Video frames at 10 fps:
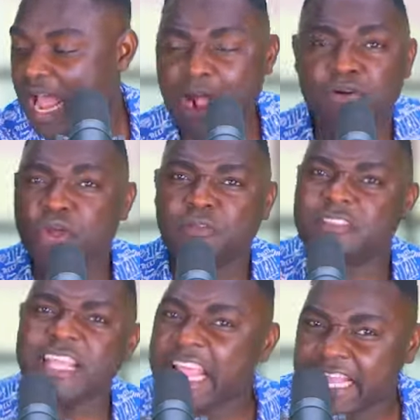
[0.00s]
How do you
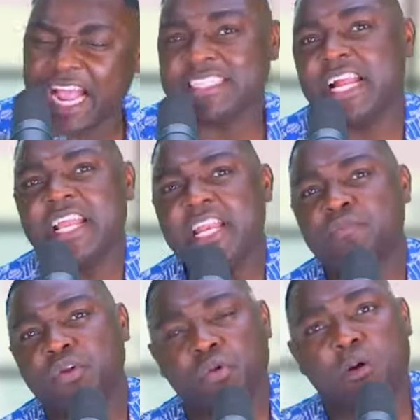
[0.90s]
think as an
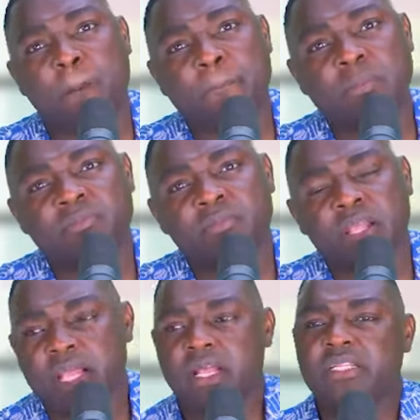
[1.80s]
individual?
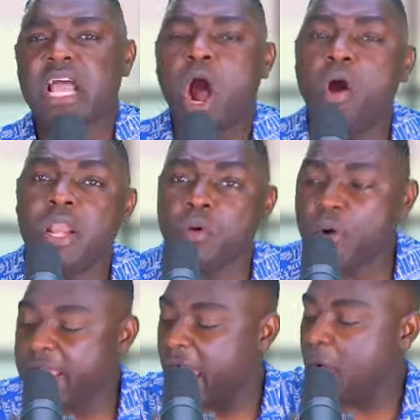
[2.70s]
The only
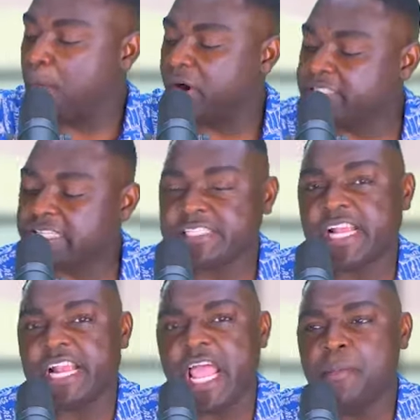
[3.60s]
way a
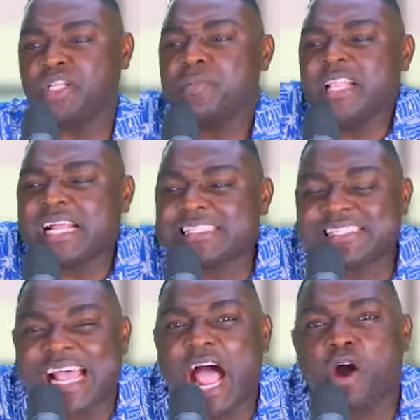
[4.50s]
politician able to make
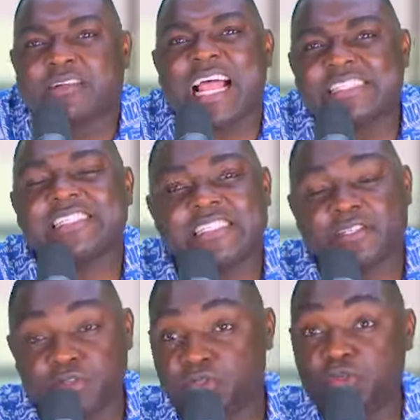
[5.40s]
sa audacity
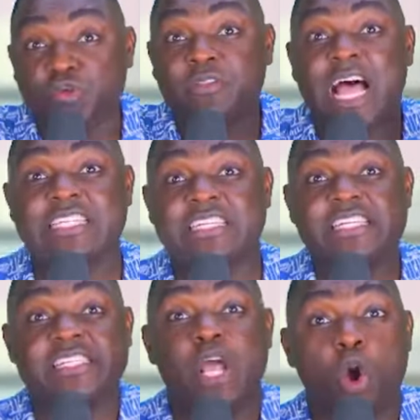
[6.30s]
to do that and
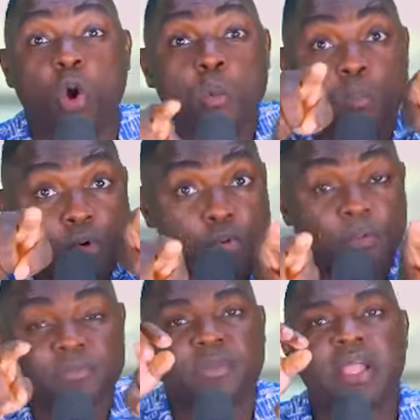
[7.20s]
then say, Ombu,
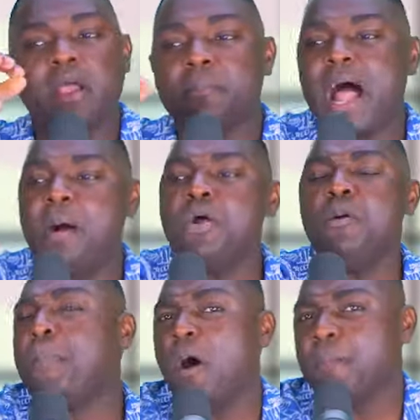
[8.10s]

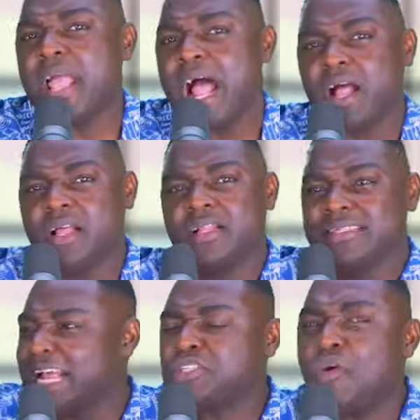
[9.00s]
Mahamudu Bawumia
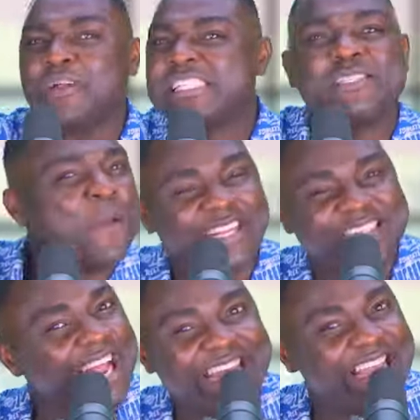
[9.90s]
does not
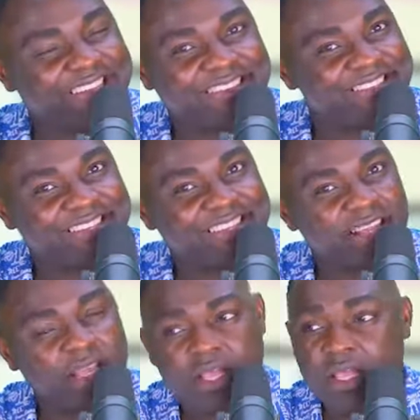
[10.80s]
respect Ghanaians.
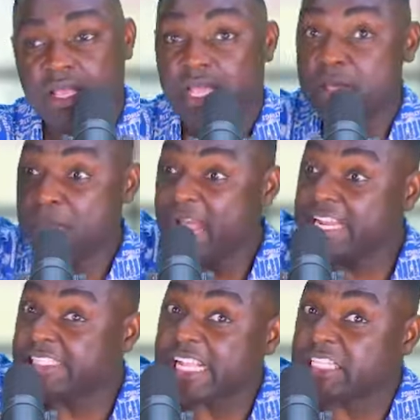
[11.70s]
He made
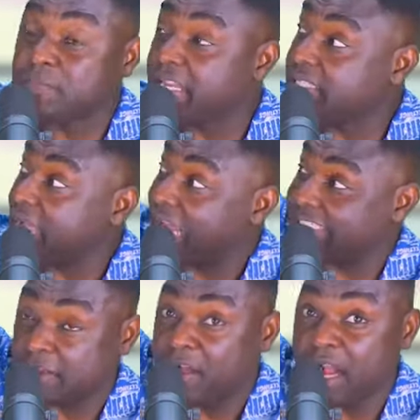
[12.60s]
this statement at
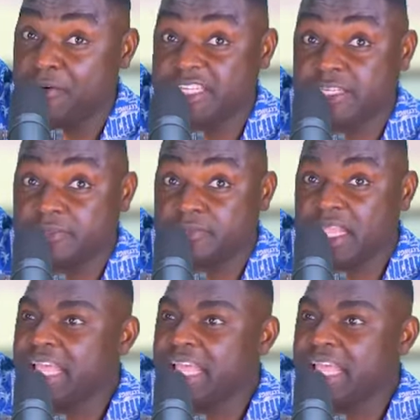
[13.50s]
Savannah region.